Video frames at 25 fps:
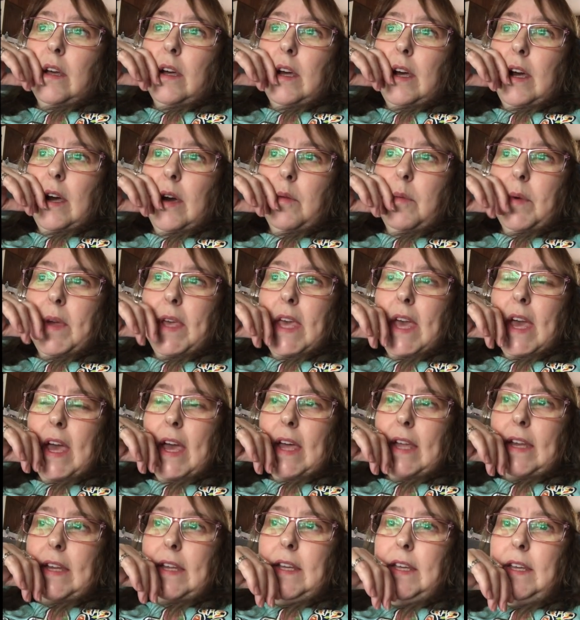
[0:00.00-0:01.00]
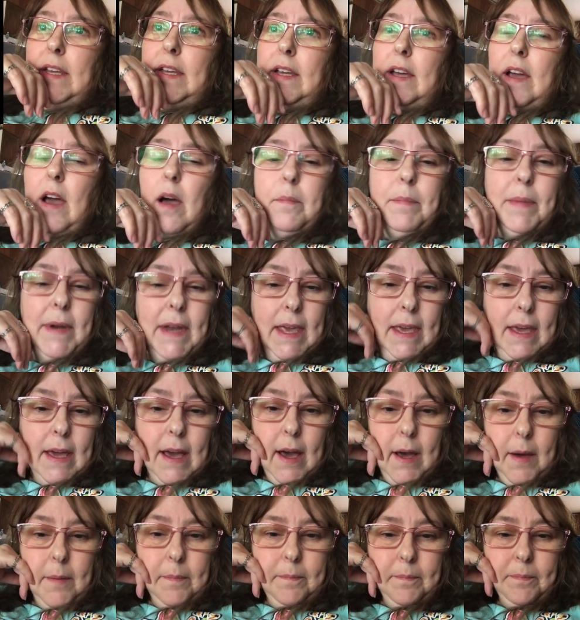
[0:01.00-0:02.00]
uh, we had company
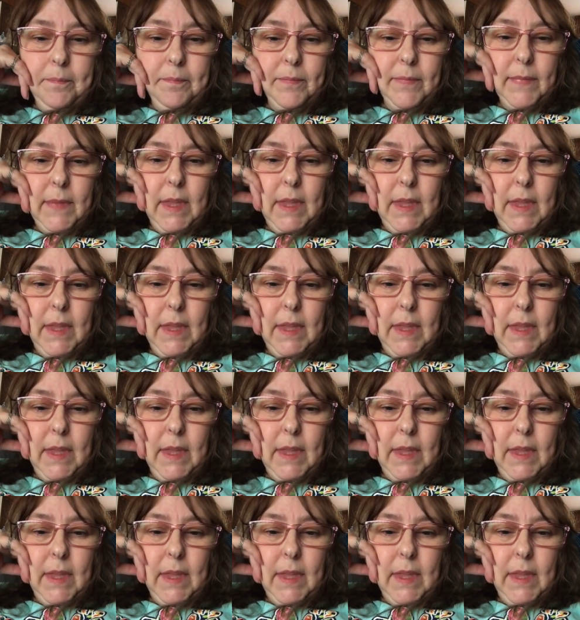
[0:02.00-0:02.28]
come.